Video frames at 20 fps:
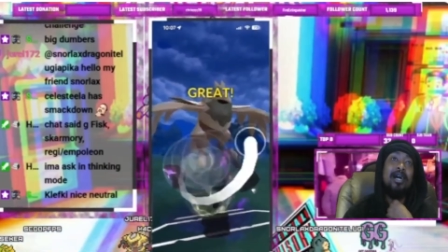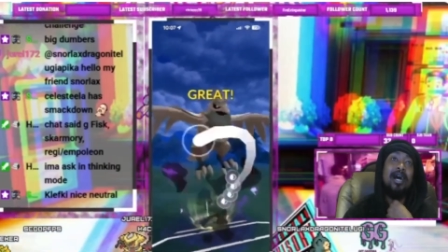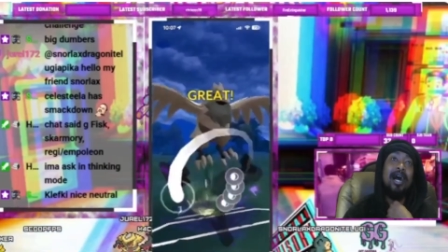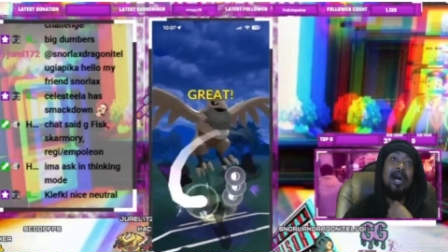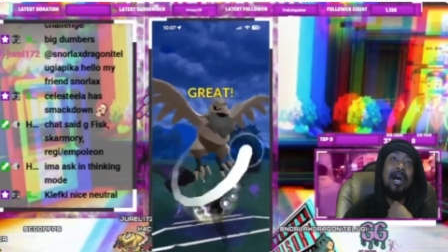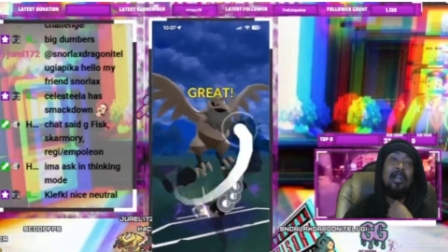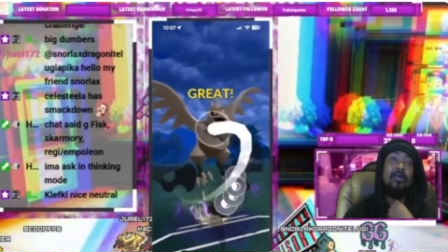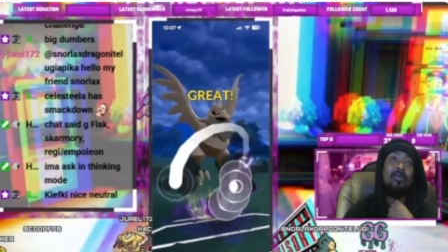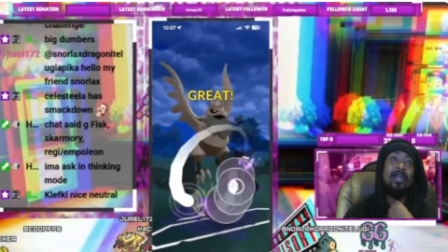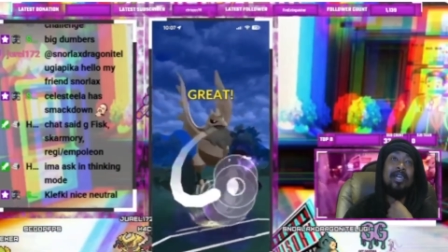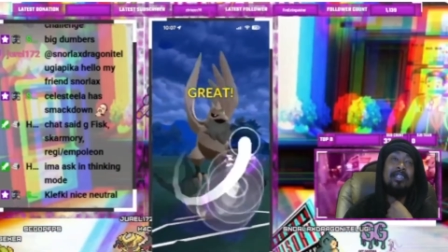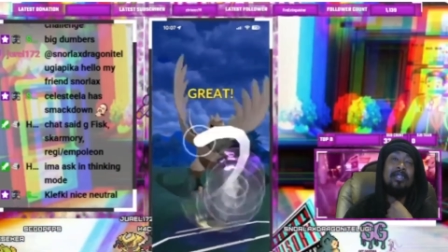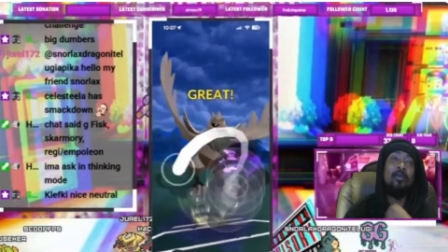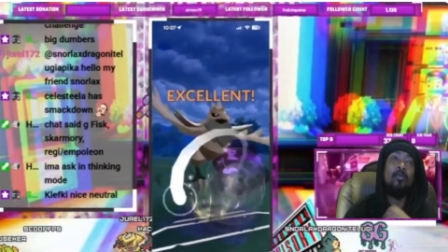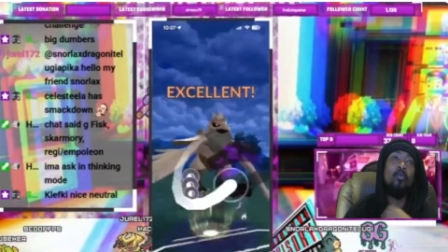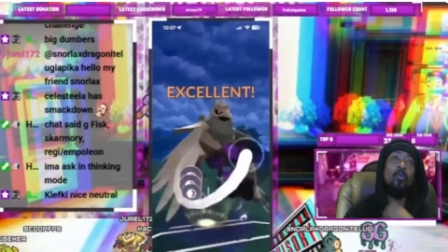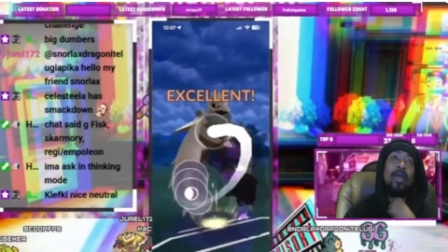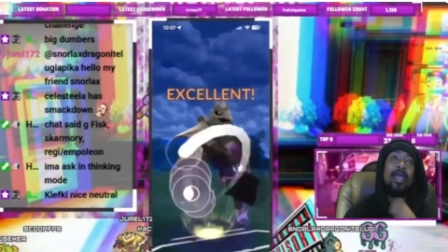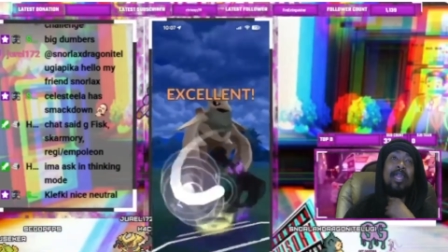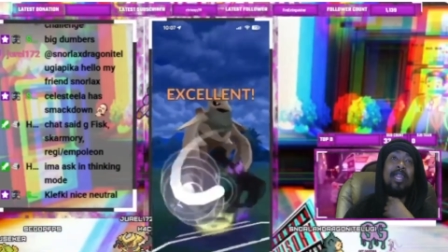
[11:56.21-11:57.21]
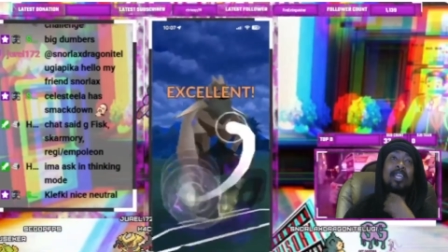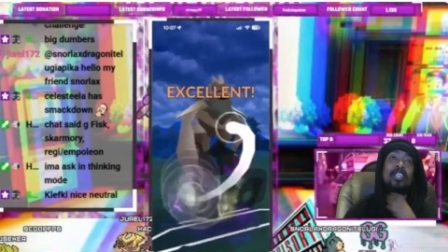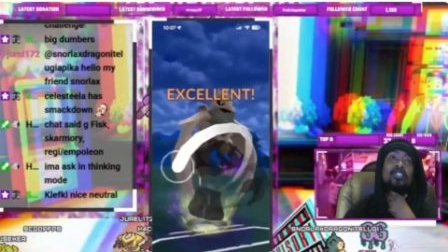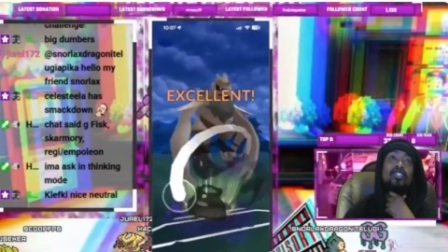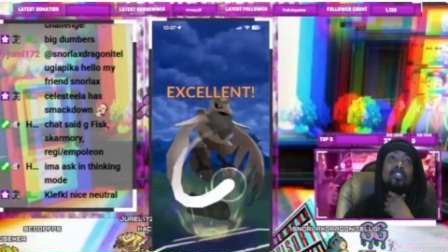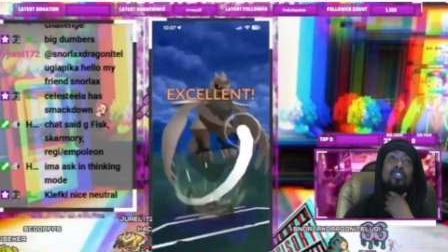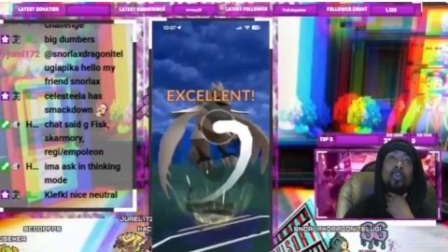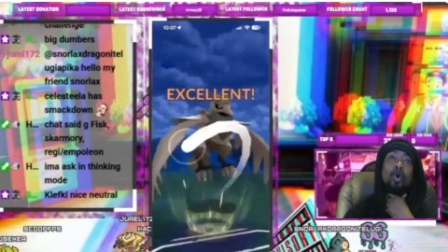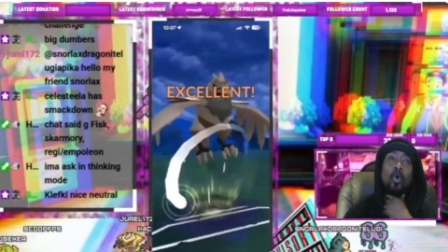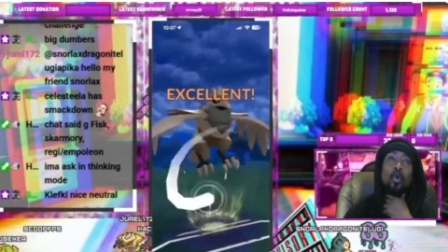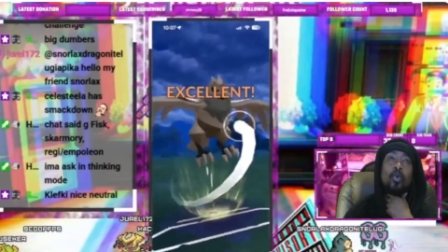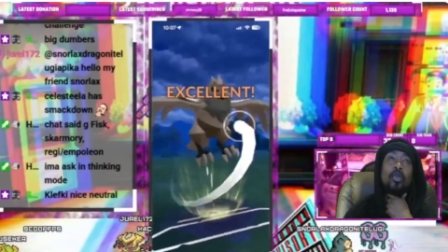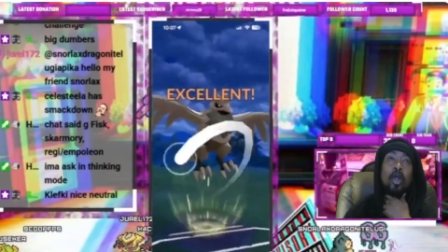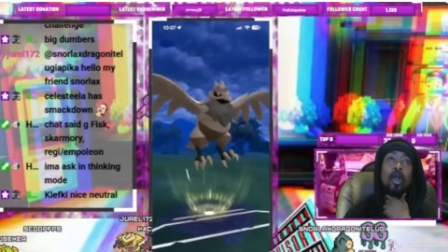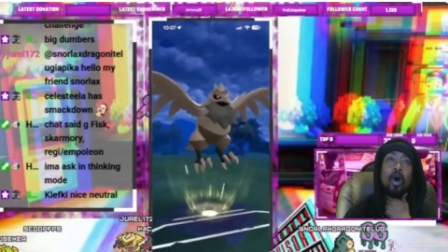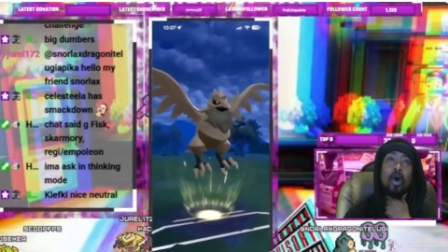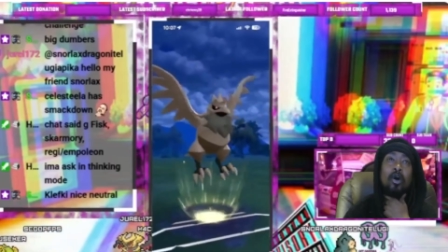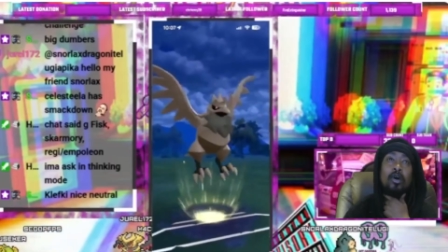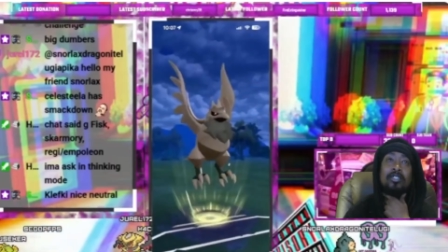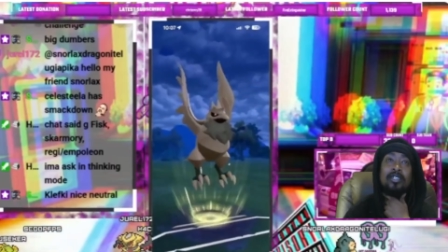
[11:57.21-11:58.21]
I don't like them waiting so
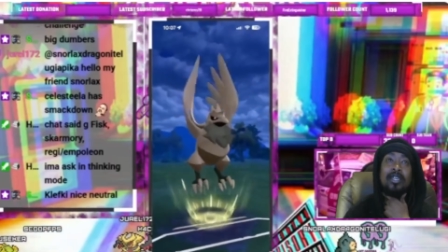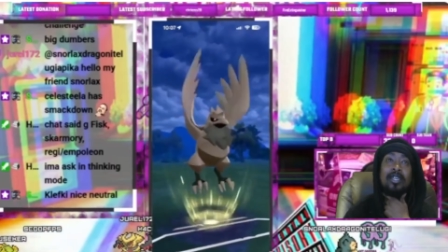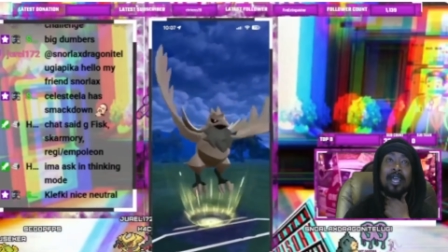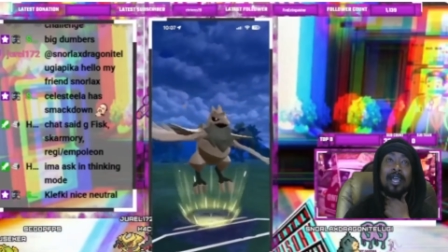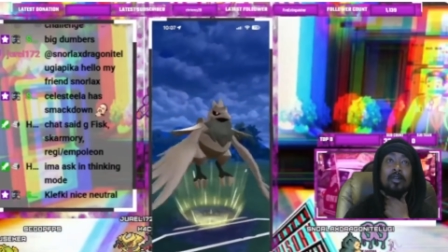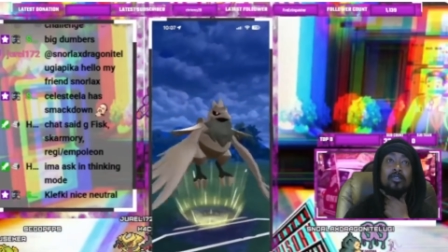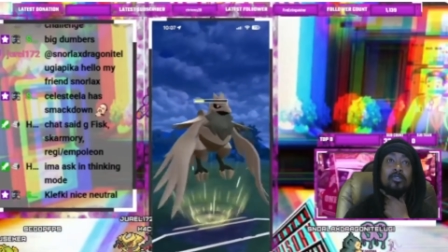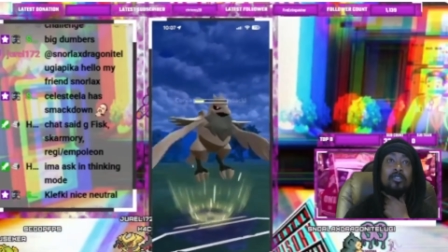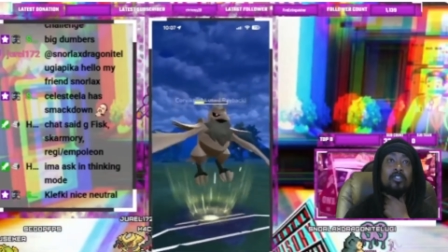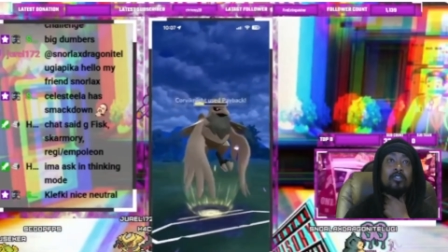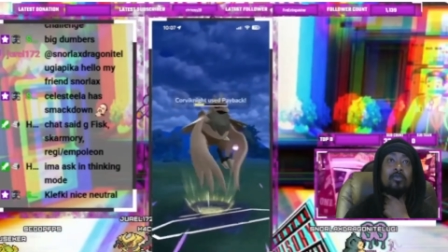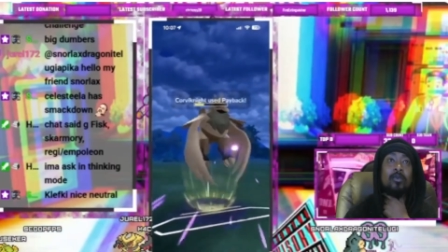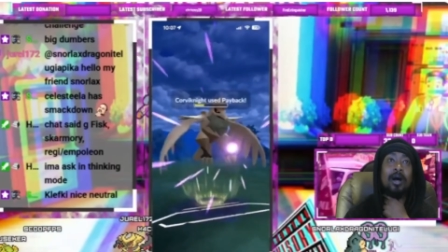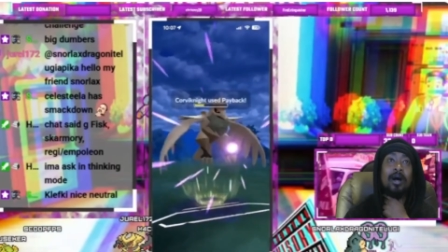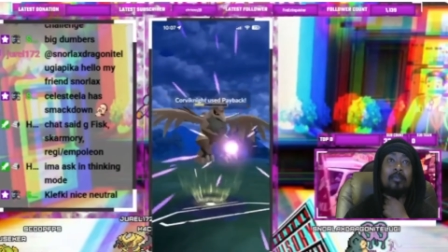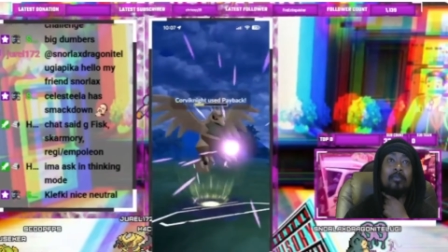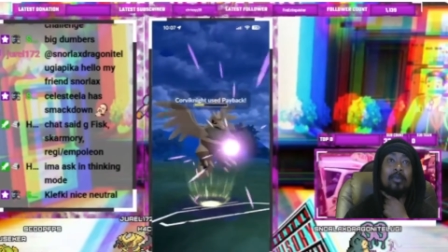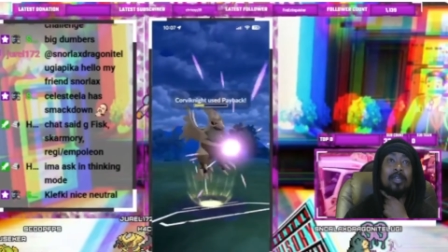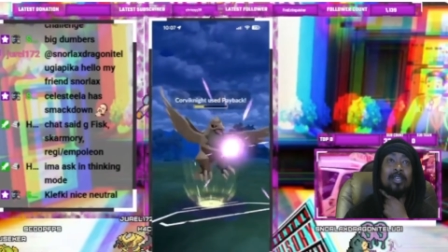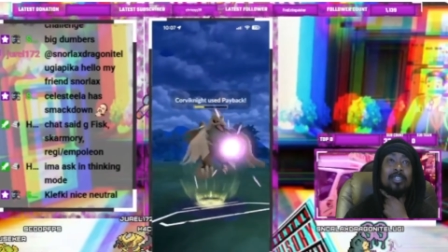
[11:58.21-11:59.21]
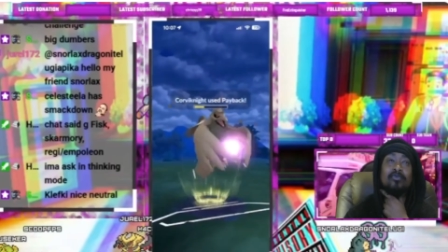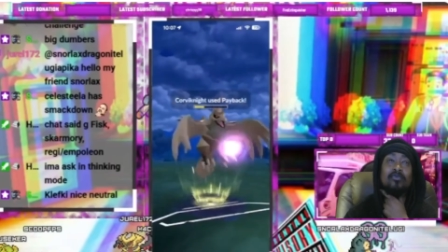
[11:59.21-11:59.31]
long to counter swap. This is